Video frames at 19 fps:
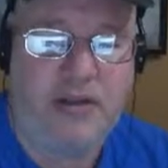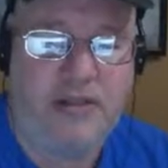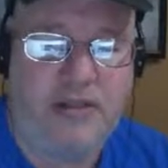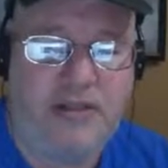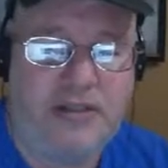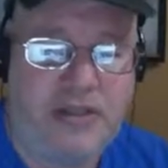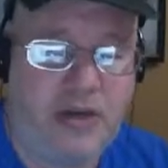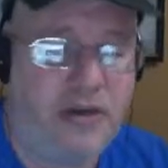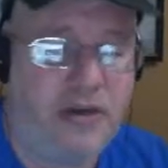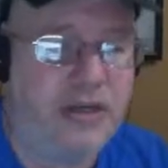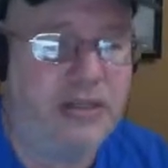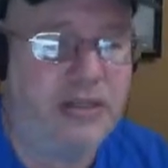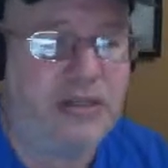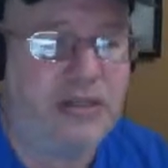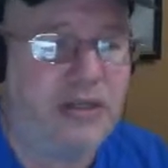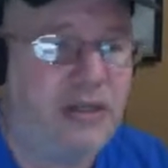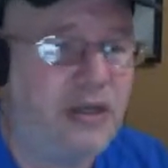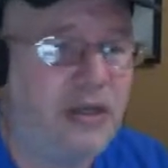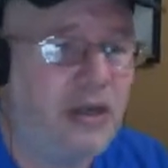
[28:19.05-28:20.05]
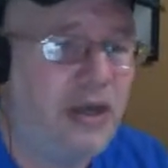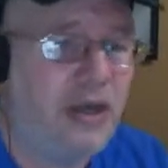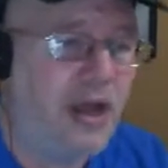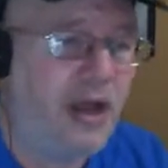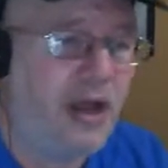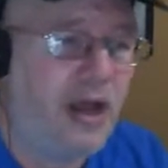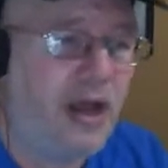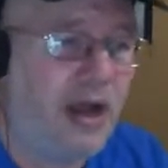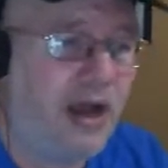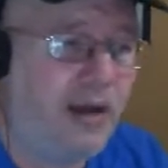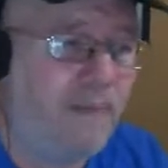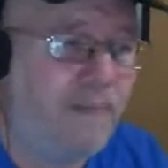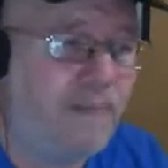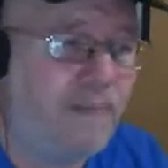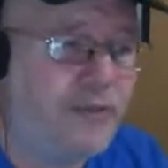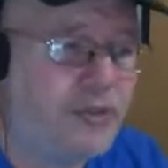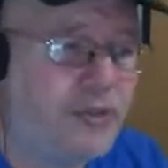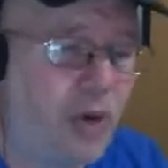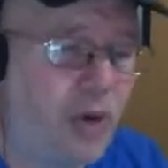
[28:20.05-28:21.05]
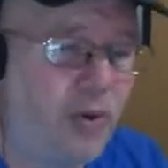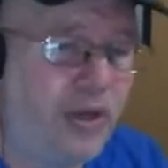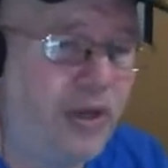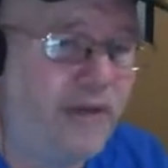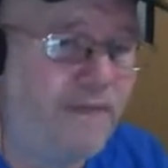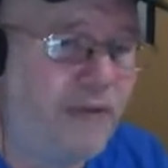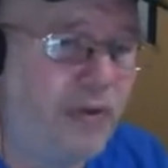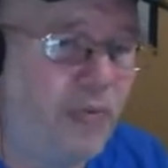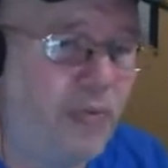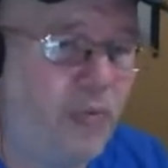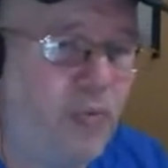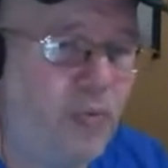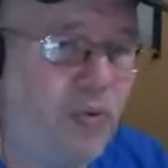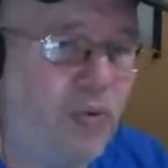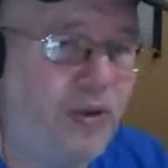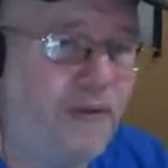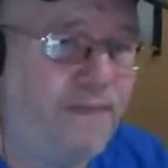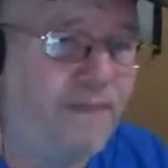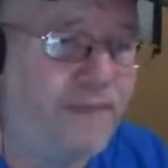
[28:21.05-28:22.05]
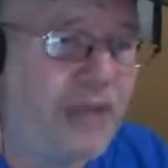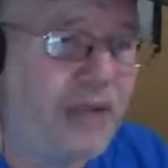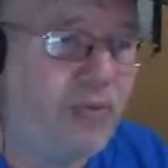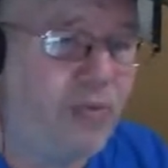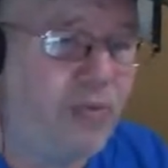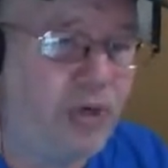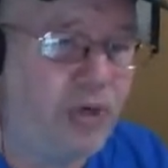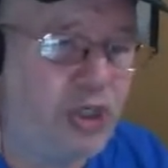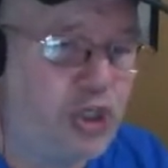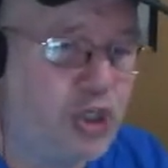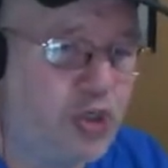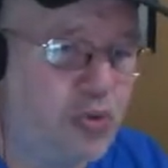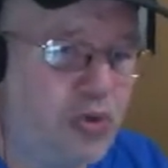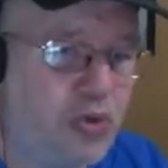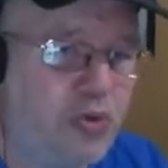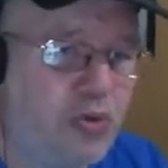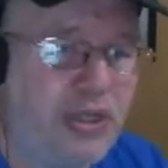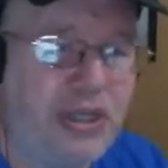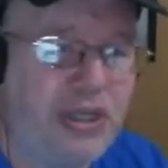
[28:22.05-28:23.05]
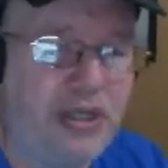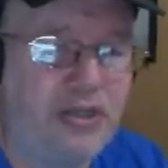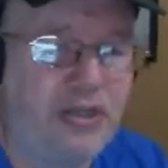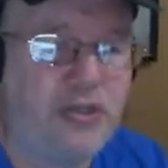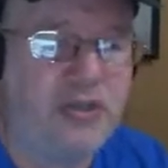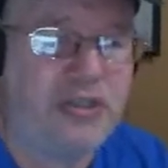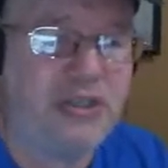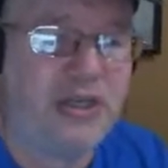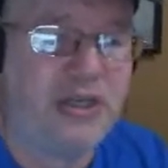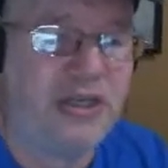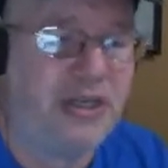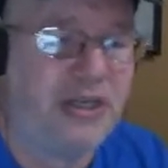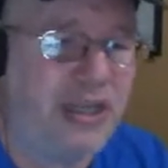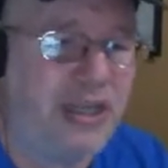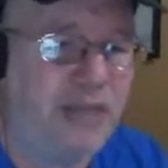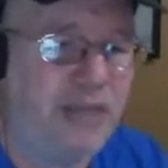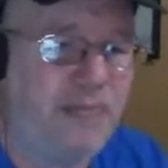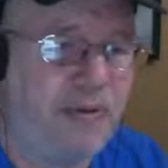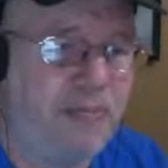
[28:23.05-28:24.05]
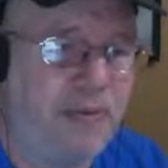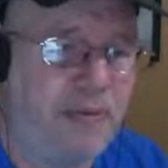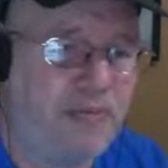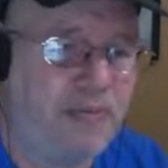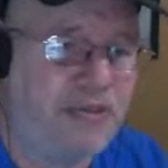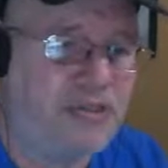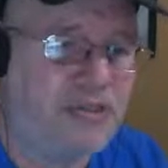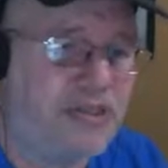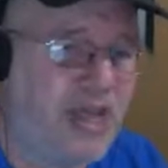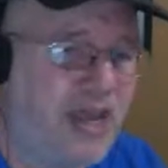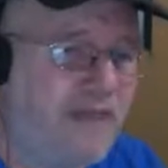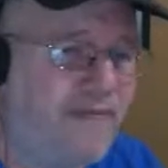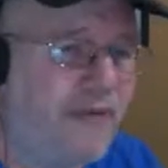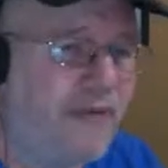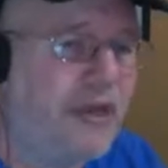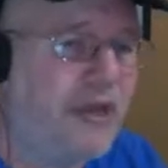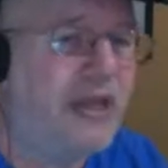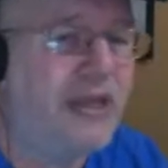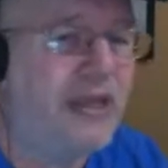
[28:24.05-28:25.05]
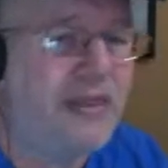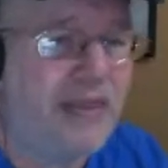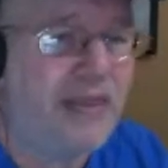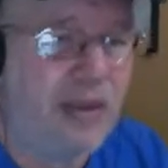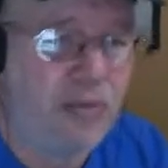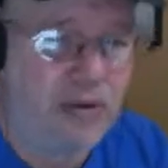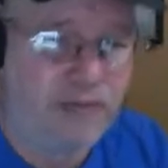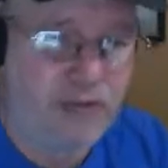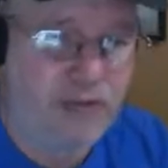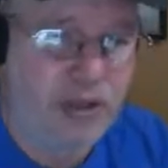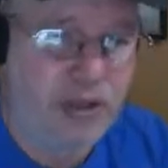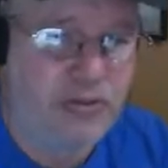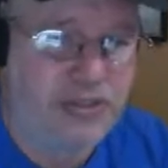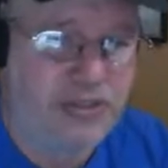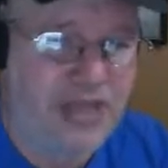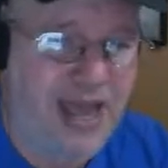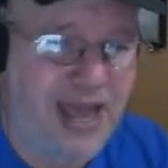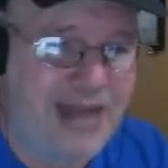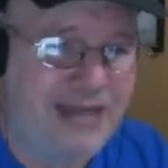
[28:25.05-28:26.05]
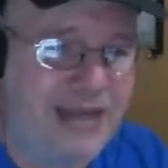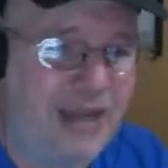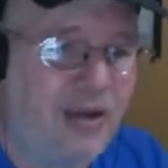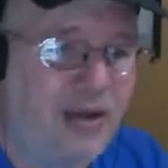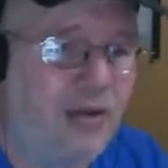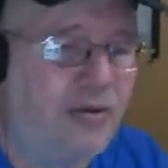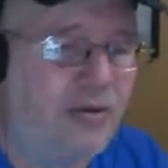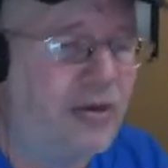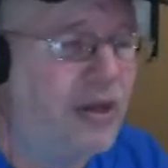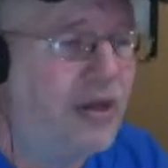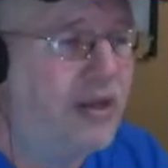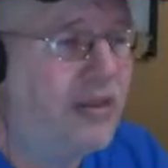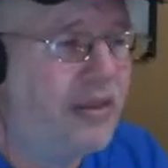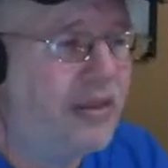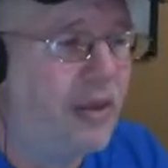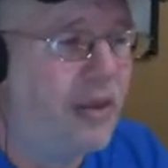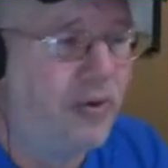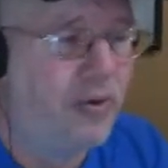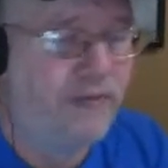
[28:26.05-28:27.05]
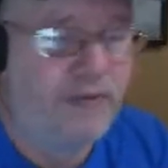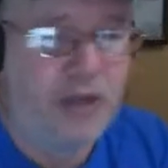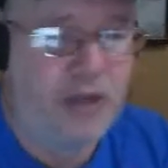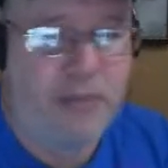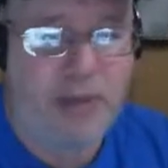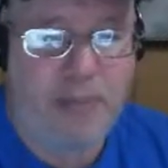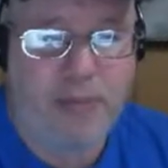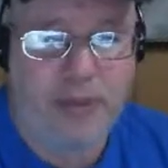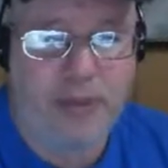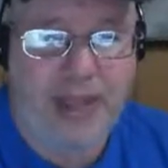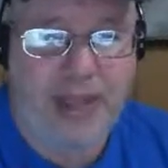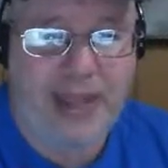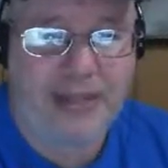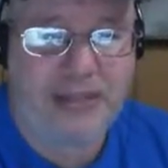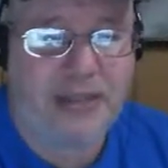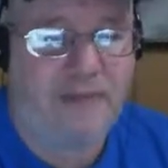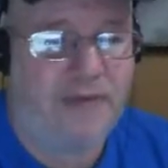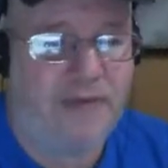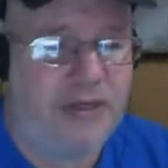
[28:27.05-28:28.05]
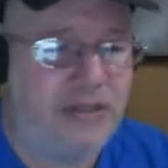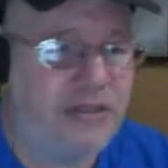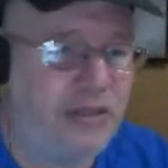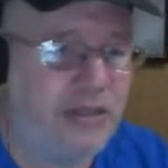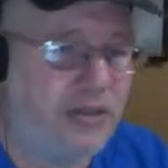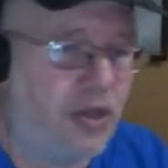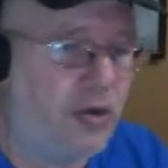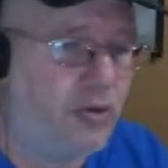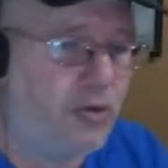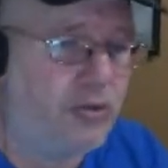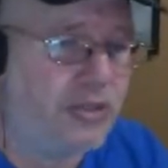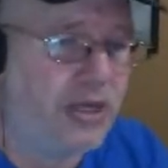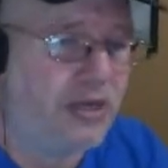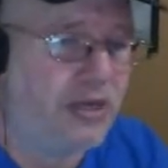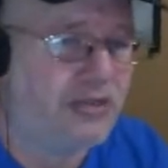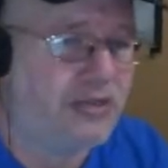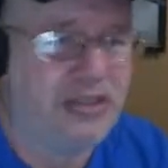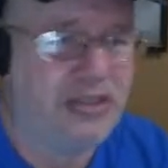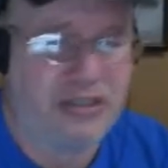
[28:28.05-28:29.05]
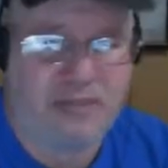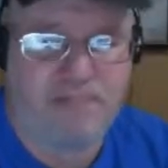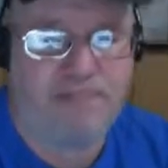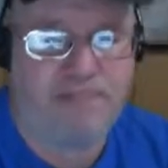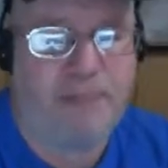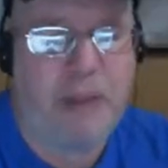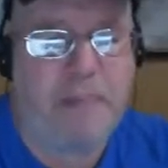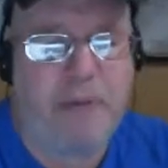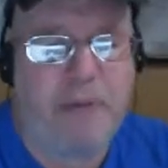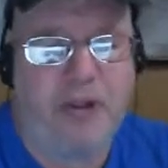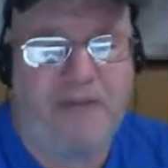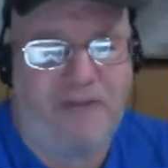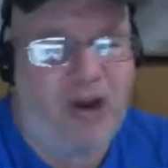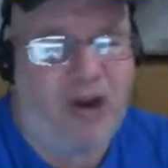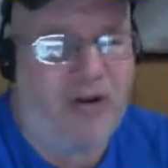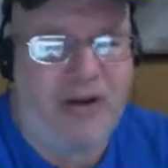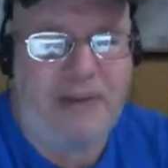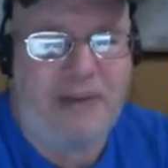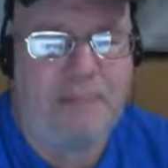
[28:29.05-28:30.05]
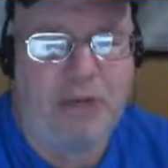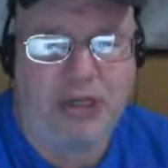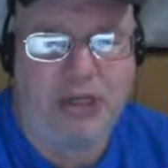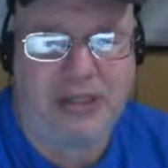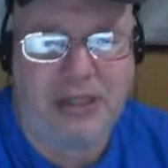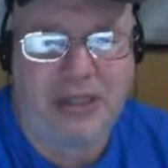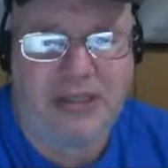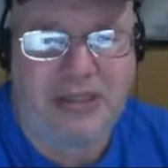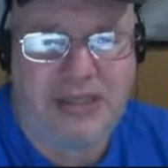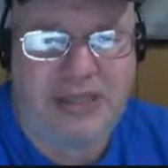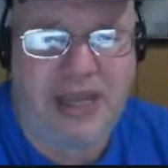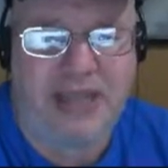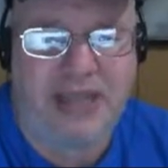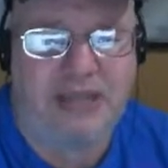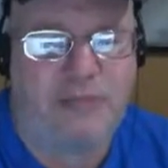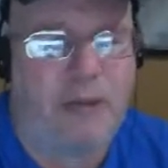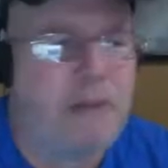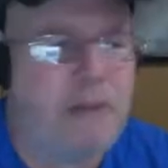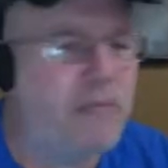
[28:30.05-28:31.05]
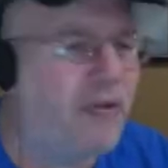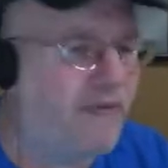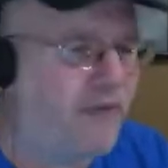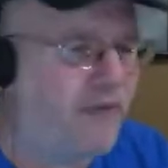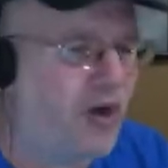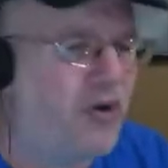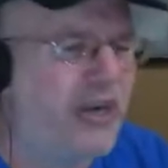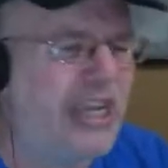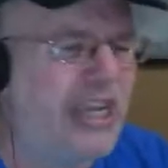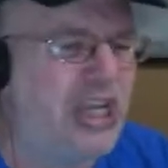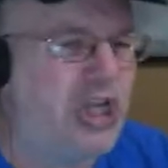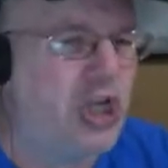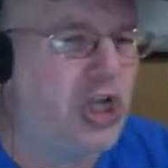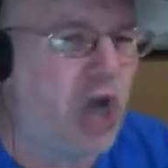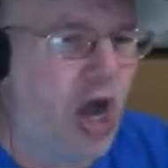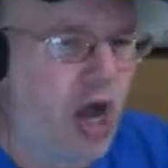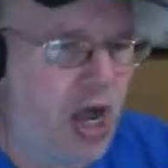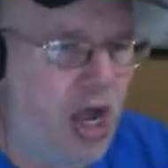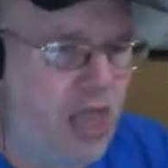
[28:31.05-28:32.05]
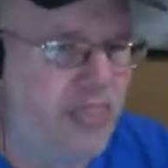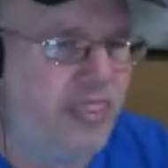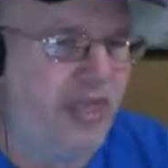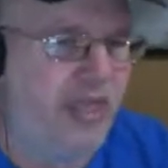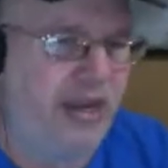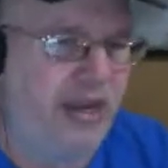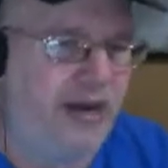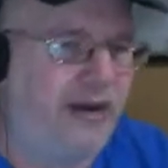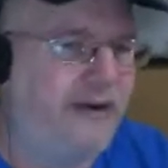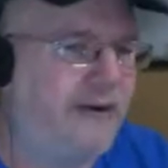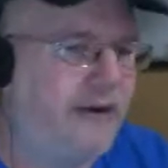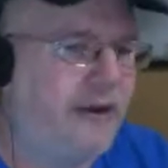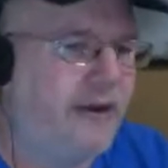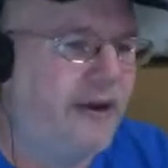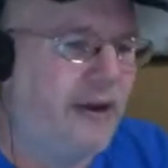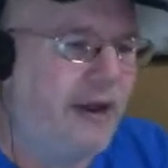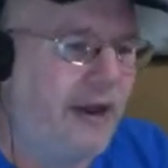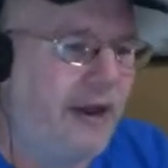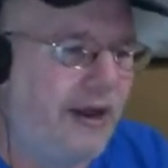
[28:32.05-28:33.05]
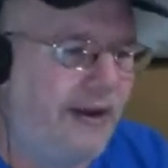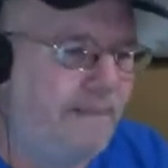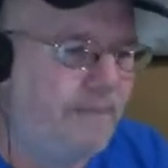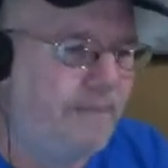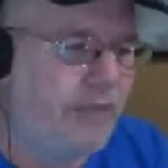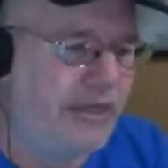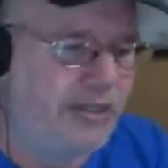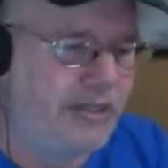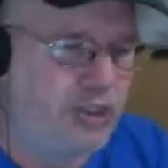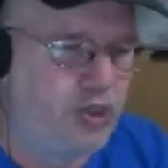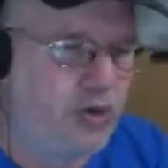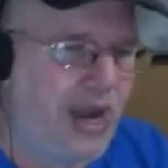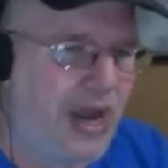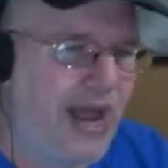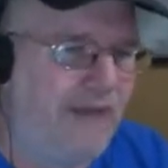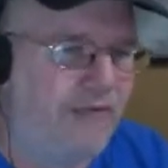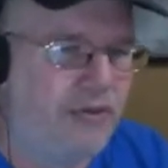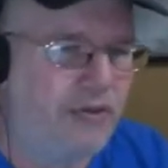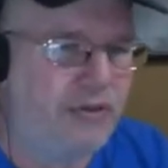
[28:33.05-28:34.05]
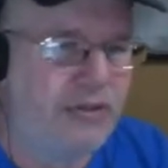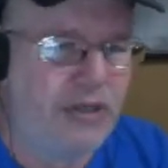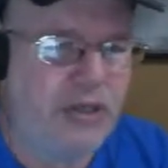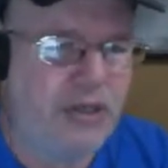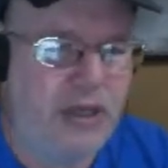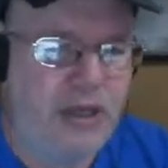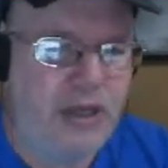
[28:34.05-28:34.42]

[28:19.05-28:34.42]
Seriously. So if they were truly interested in keeping people safe, they would have closed that down. They would have come up with activities at the hotels because people have already booked their stays. People have already gone there and traveled.